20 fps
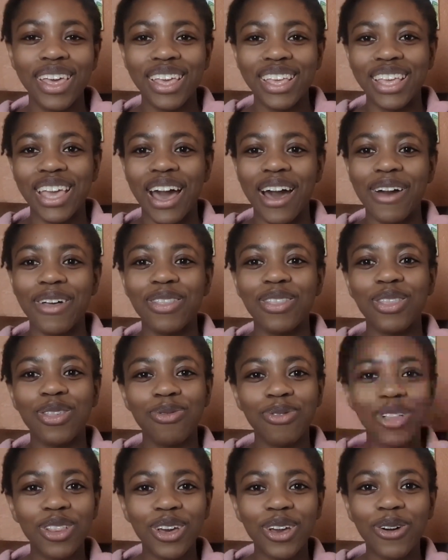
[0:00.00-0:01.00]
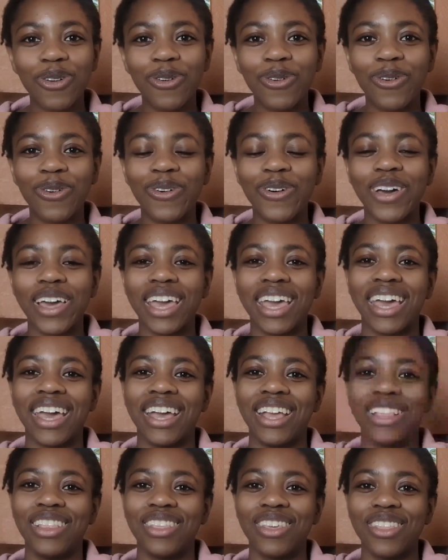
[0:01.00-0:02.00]
yeah, it's really cool,
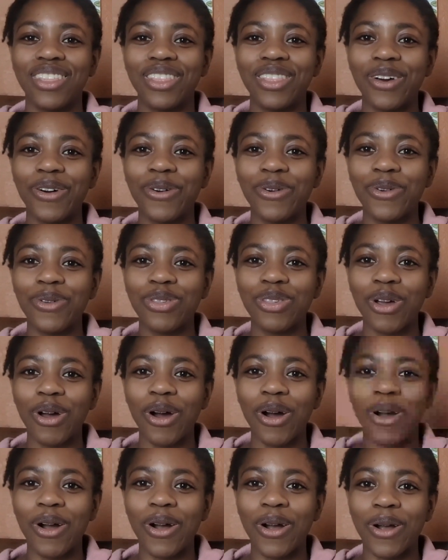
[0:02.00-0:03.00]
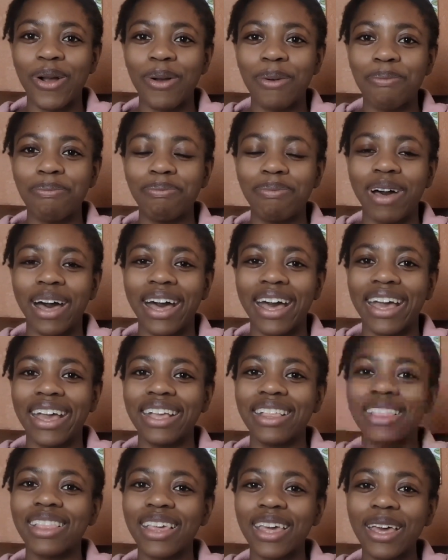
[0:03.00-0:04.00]
and those are my
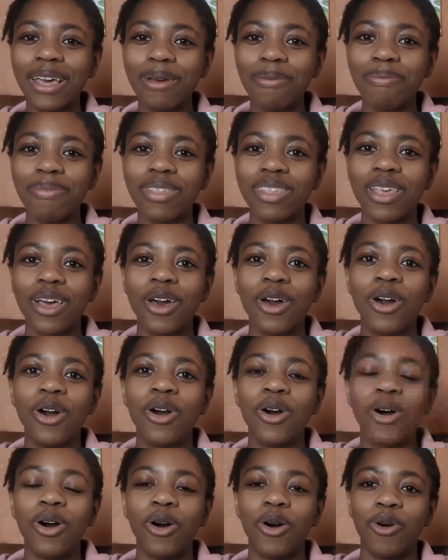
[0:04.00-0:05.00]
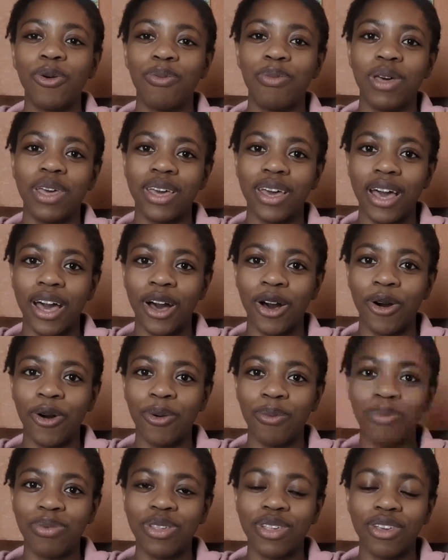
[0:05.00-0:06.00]
tips. Hope it
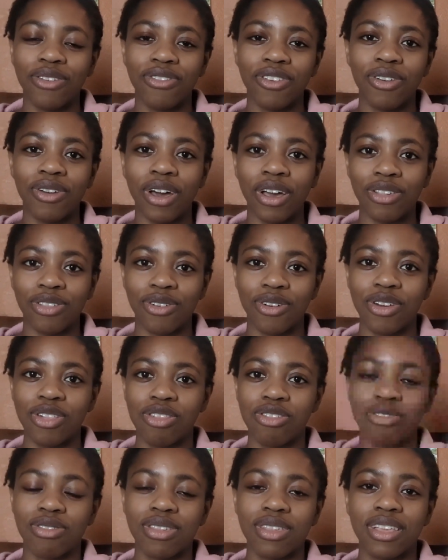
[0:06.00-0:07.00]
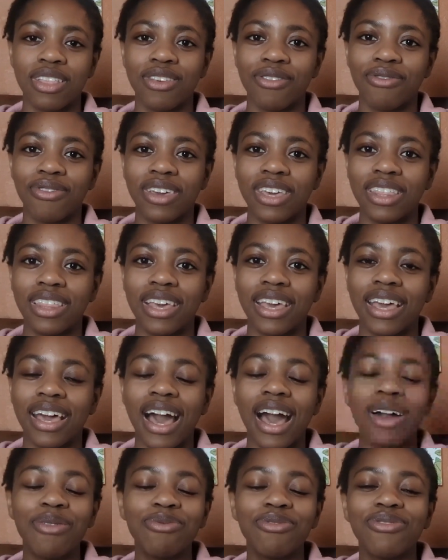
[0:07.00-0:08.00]
helps if you guys are interested in reading.
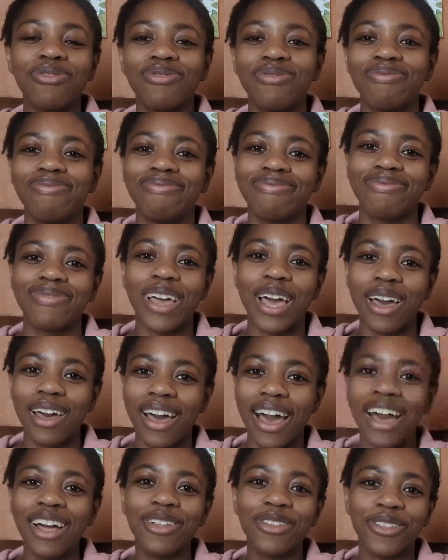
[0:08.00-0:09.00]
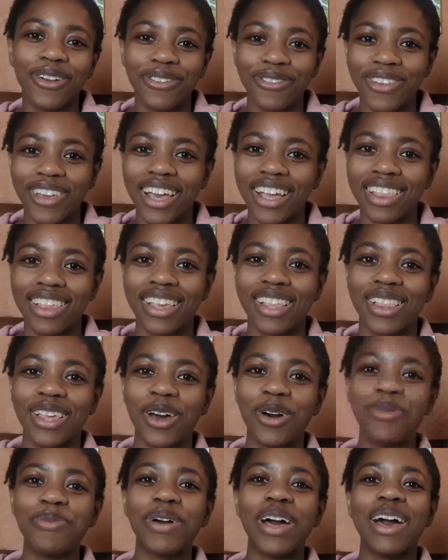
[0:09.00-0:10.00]
I don't know if you guys can
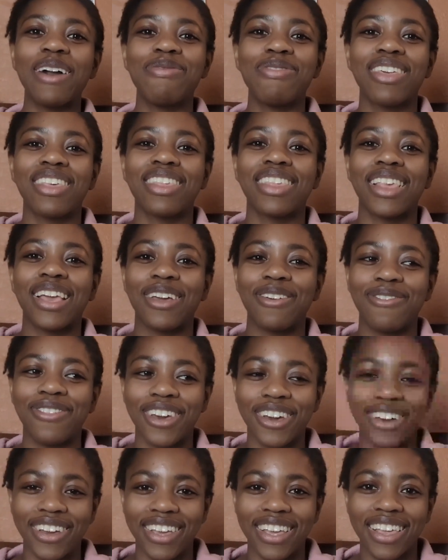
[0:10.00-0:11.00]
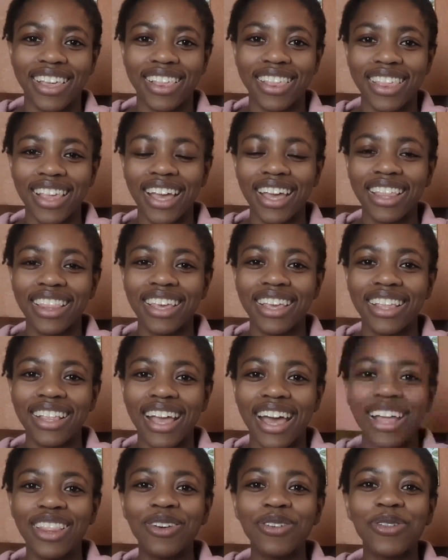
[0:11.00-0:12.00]
tell, but I'm just like very excited.
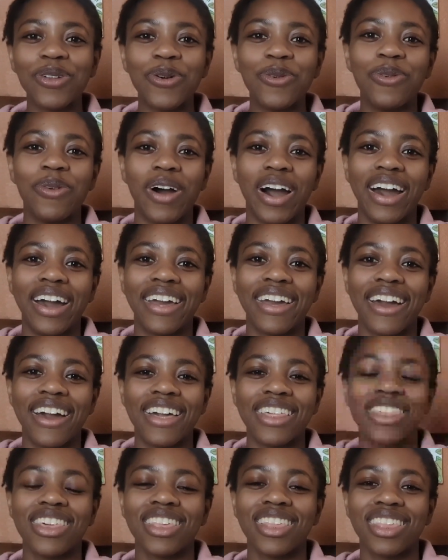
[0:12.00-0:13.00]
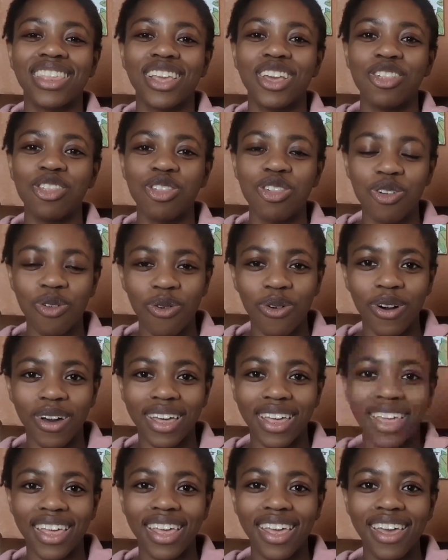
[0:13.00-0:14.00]
I don't know why. I just
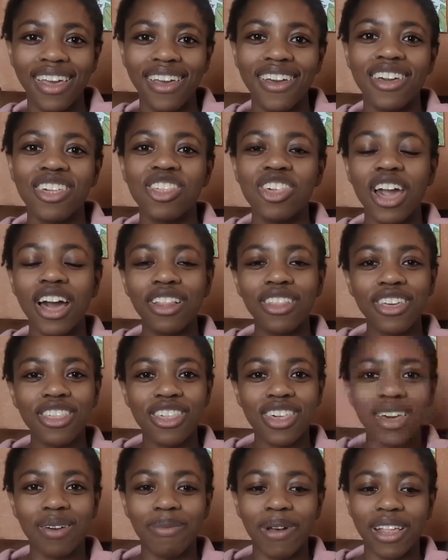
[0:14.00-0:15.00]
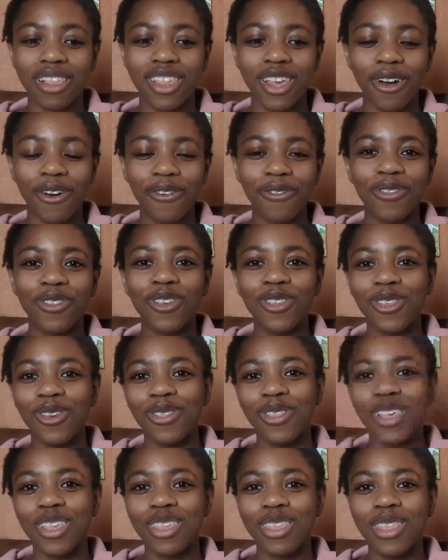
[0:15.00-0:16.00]
enjoy challenging myself to do
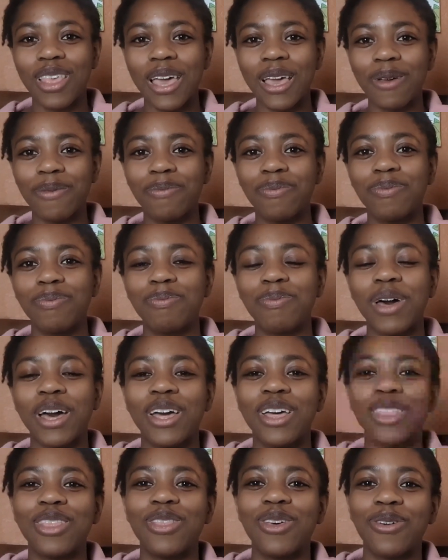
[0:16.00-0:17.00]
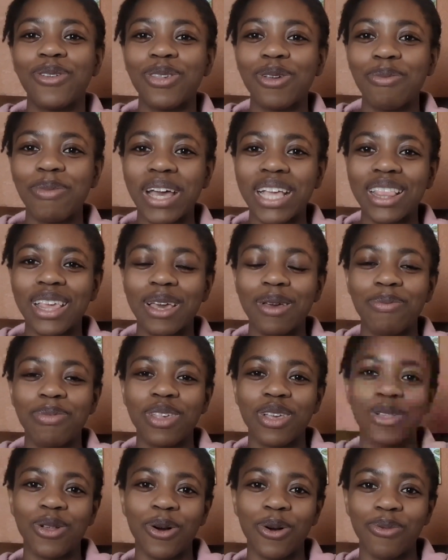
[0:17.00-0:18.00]
this thing. But those are my tips,
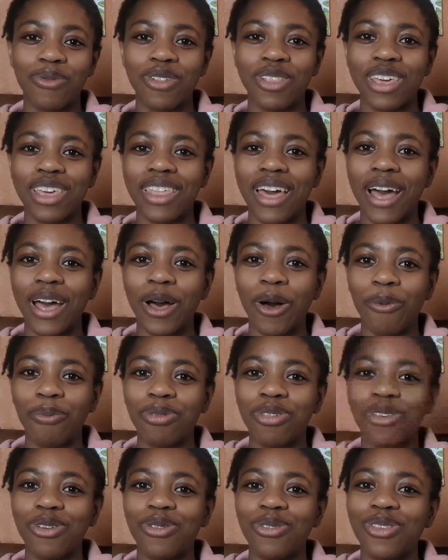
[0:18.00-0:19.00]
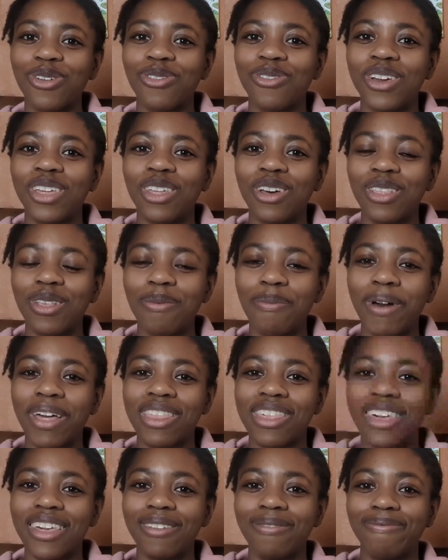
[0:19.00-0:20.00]
and hopefully that helps you to read on a
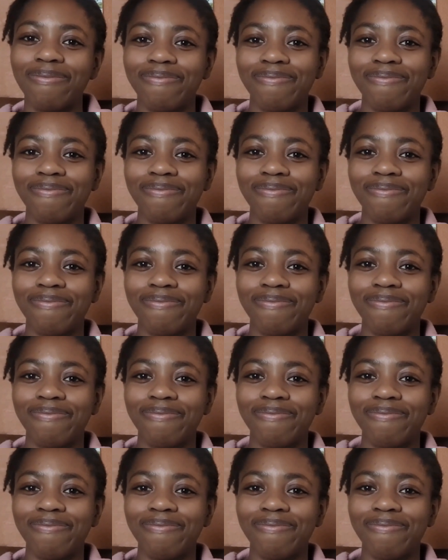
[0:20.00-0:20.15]
budget.